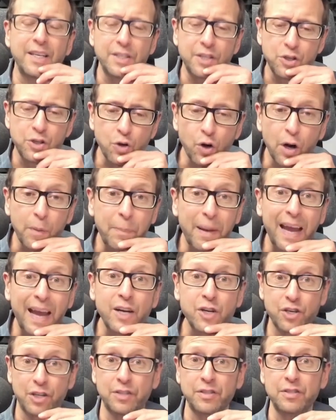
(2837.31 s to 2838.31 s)
He says, your
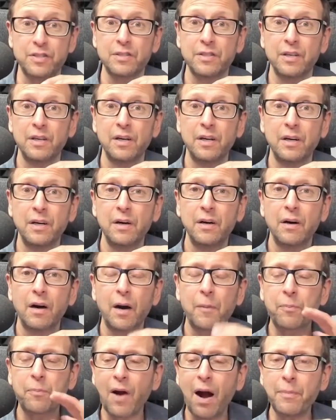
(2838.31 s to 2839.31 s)
patients
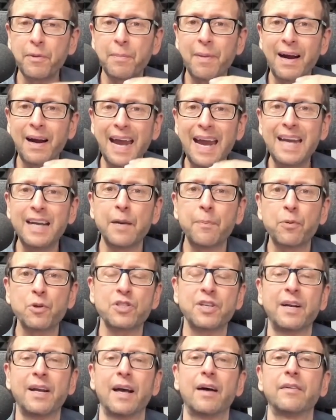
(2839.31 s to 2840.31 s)
are probably about
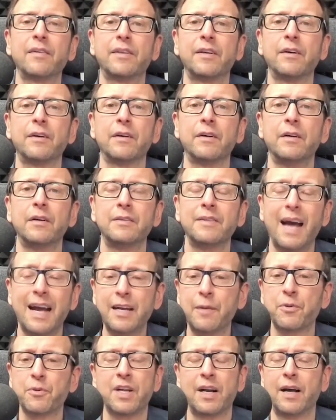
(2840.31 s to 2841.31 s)
80% healthier,
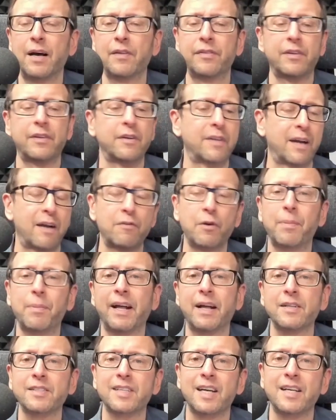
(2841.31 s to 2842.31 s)
90% healthier than
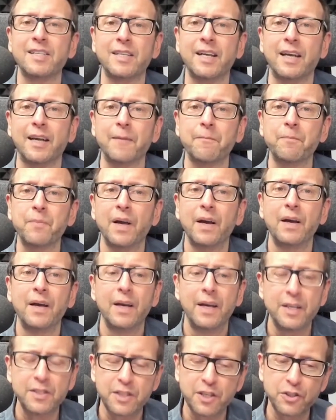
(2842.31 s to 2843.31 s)
everybody else I see.
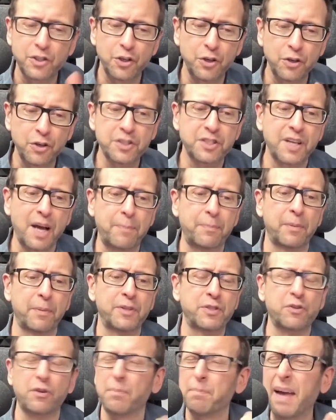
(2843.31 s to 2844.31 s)
He says, so your
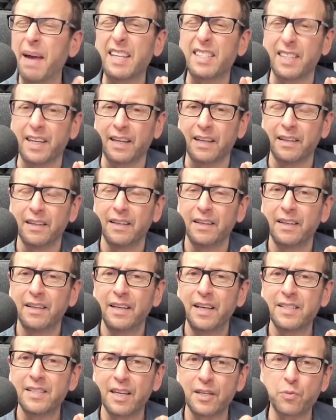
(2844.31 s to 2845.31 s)
supplements are amazing.
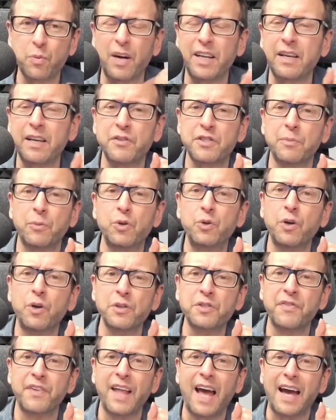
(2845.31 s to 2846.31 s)
He said, I just want to give you some
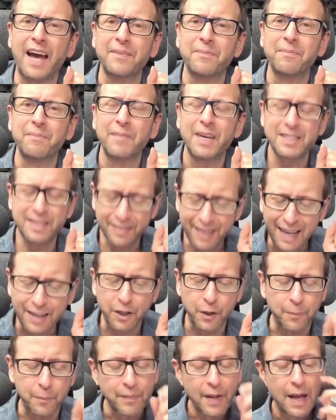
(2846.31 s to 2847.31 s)
kudos for that. I said,
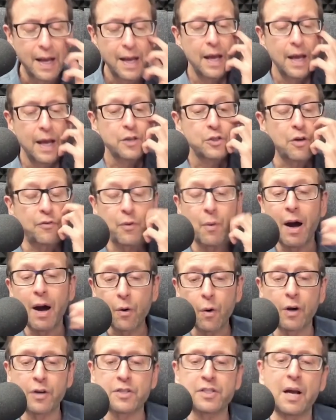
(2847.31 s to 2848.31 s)
thank you. So if you
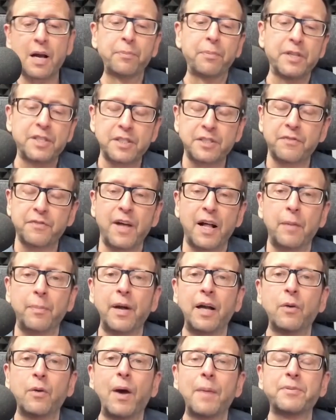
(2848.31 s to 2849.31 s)
want to order supplements, it's
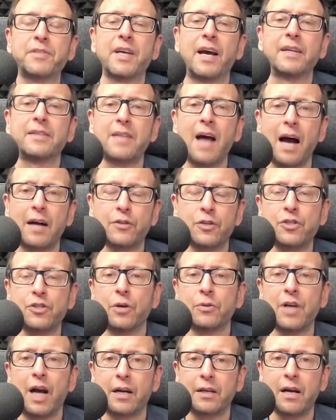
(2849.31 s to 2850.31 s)
available on the website,
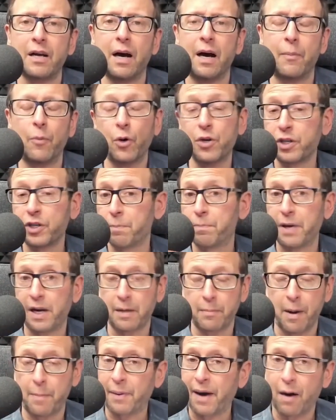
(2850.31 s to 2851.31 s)
drjoe.com, or you can
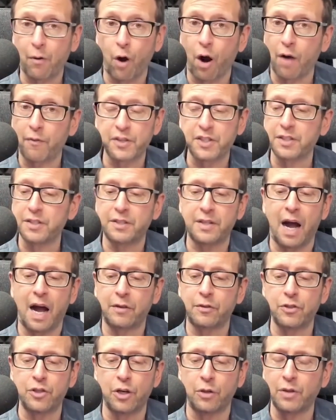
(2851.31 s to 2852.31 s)
pick them up at our offices,
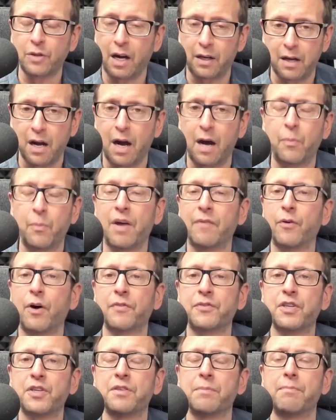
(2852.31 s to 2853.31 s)
drjoe.com. We have
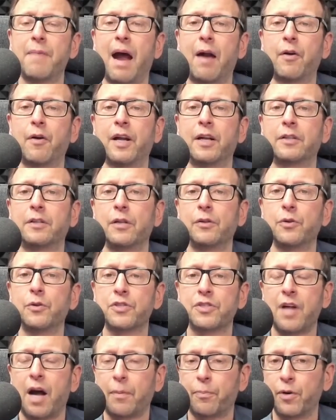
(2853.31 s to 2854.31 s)
offices in Marietta,
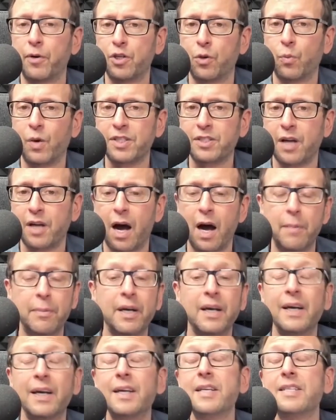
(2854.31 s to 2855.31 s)
Duluth, Stockbridge, and West
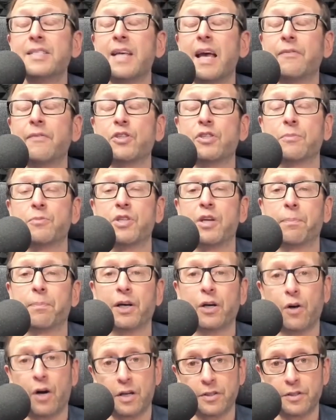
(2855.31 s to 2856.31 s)
Cobb. Save you some
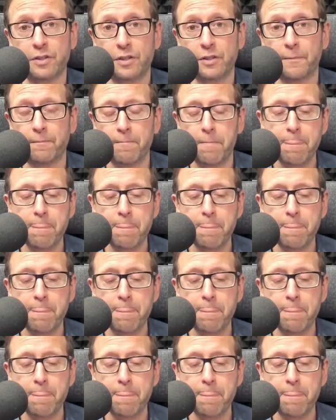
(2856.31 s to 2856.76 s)
shipping costs.